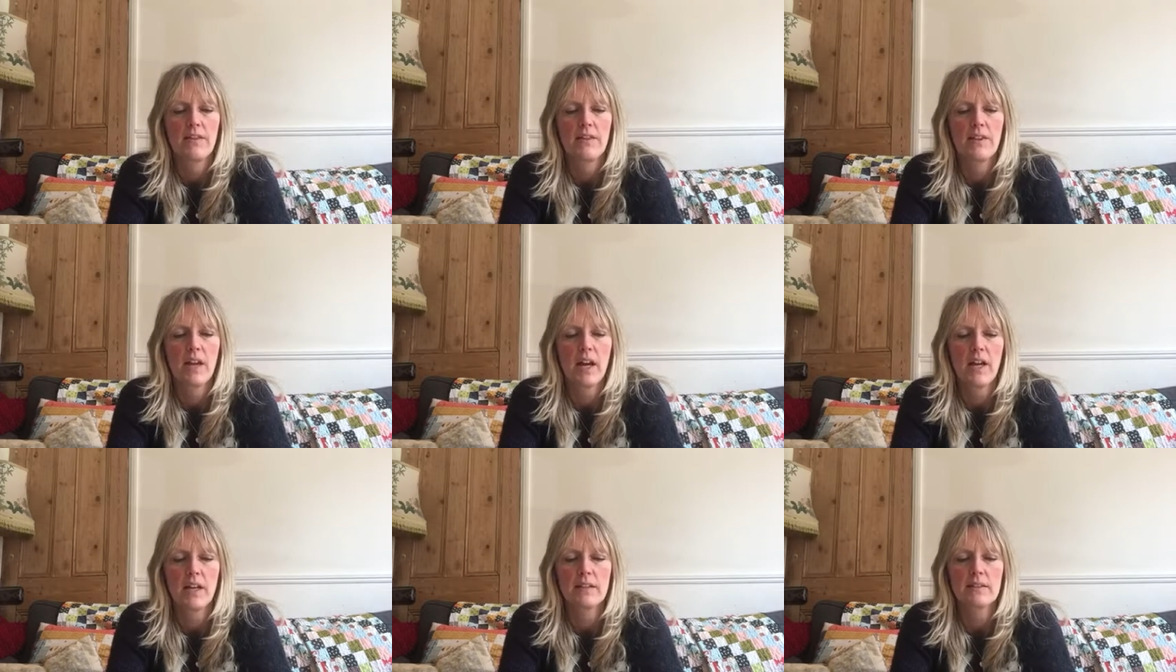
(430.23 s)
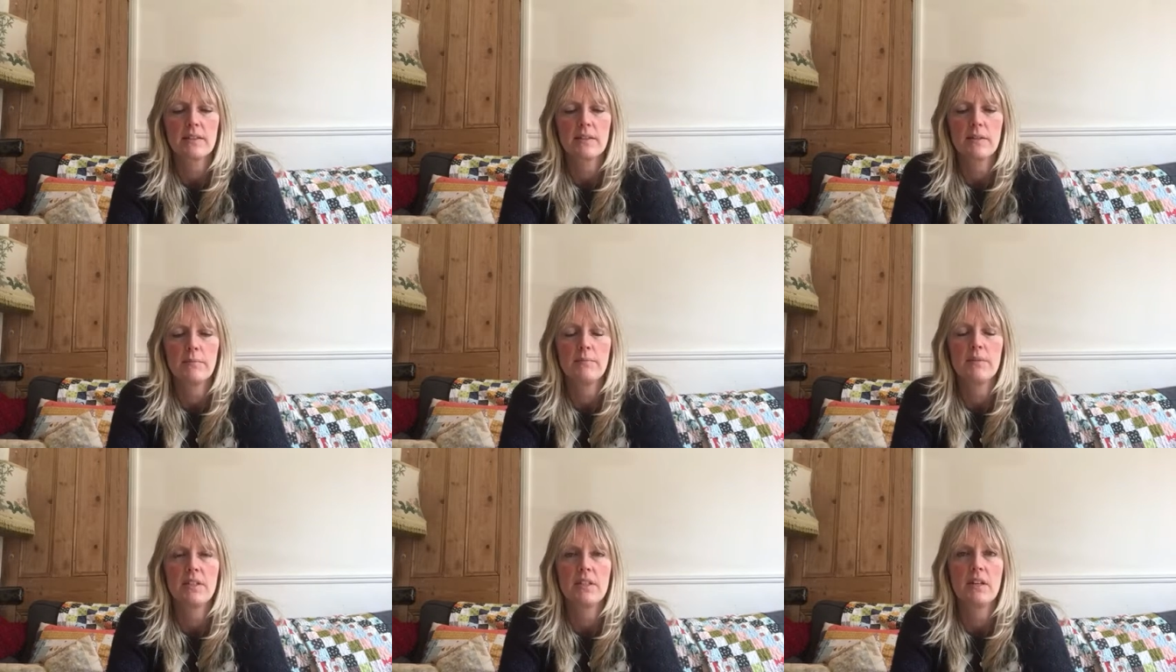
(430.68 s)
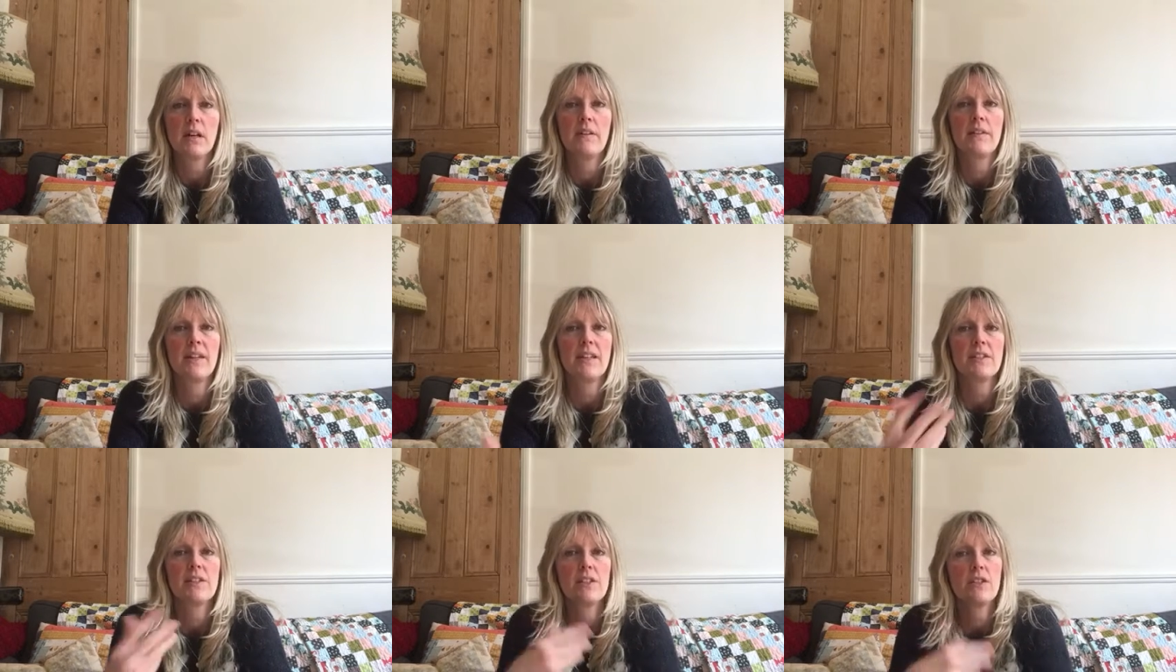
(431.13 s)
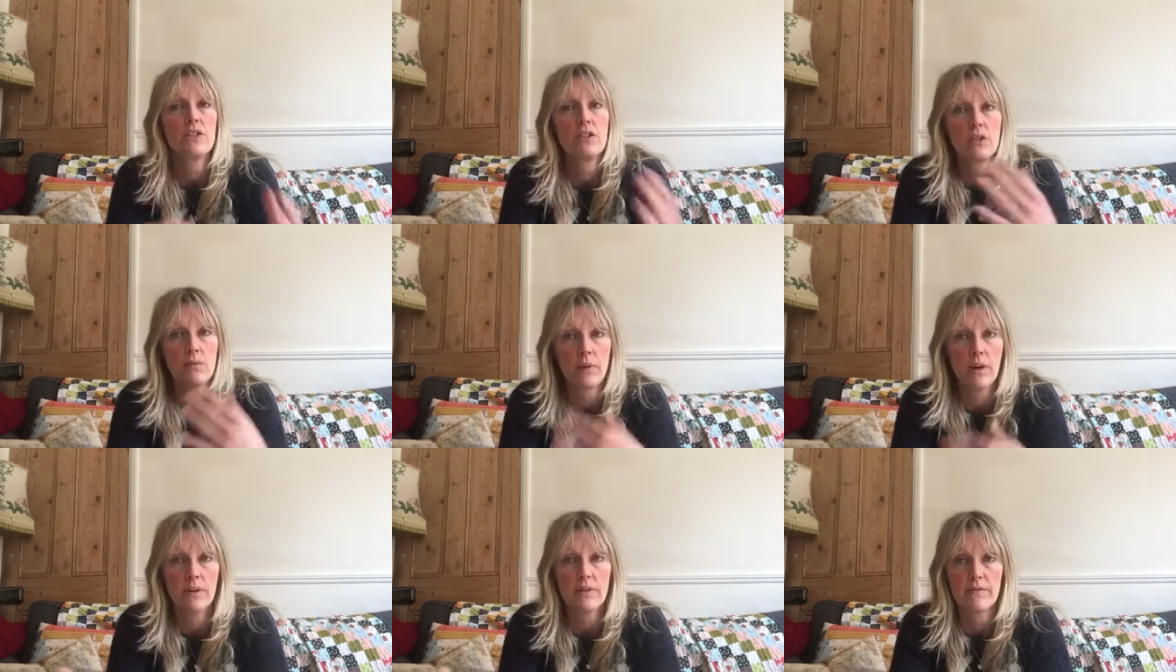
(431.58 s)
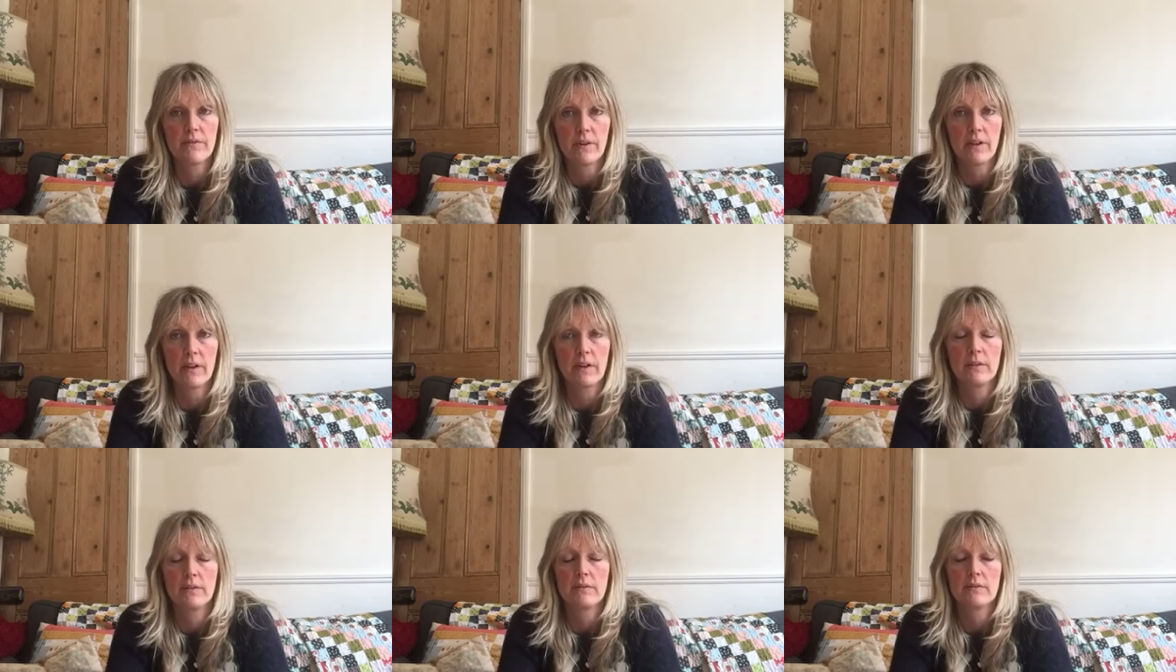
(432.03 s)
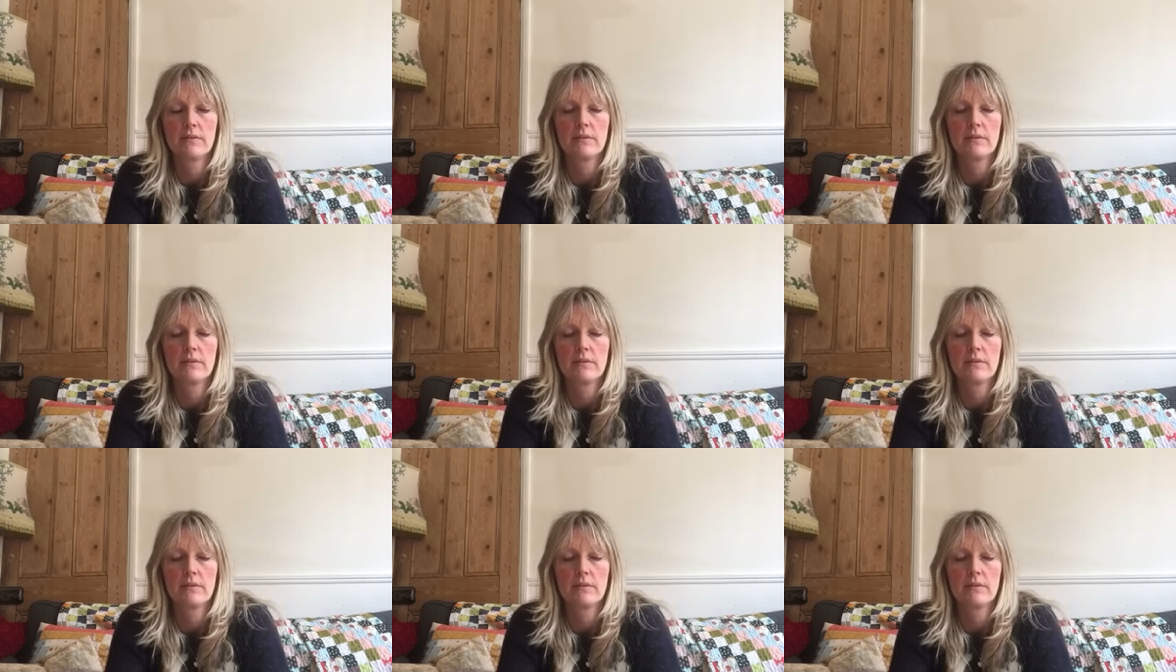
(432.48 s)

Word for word: That can be done, that's a do-over.